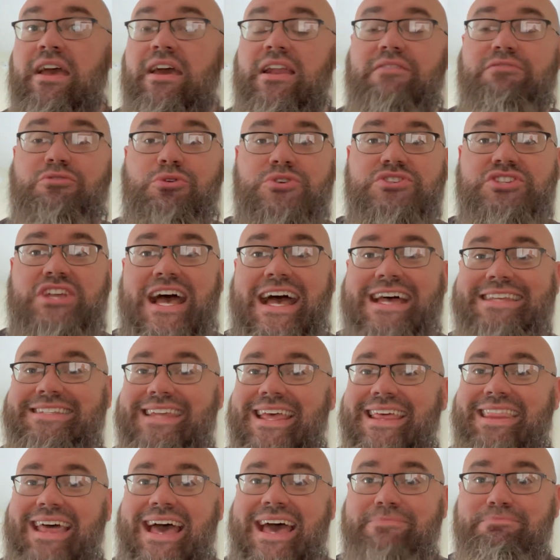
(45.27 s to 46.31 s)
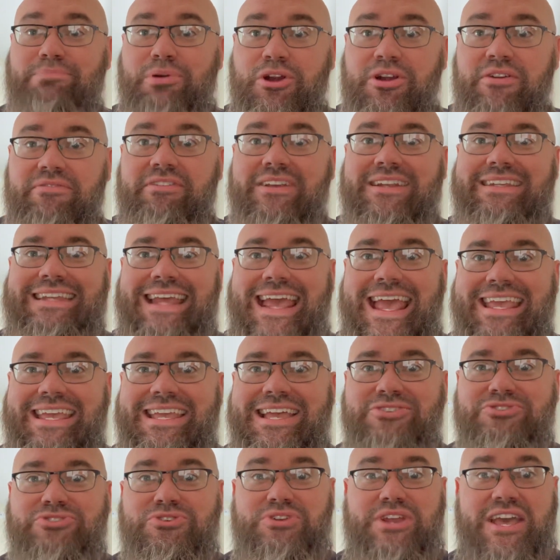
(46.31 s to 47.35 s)
And of course, guys, that perfect day
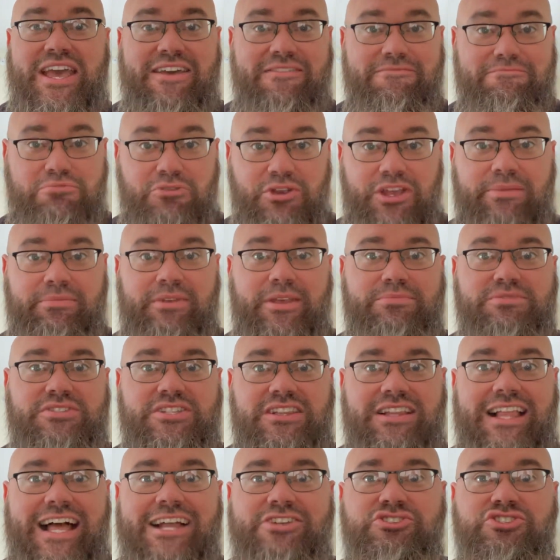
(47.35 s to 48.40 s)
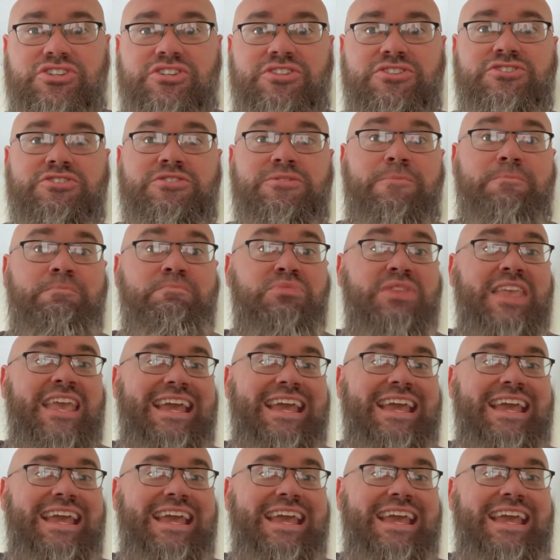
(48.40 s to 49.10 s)
yesterday of premium selections,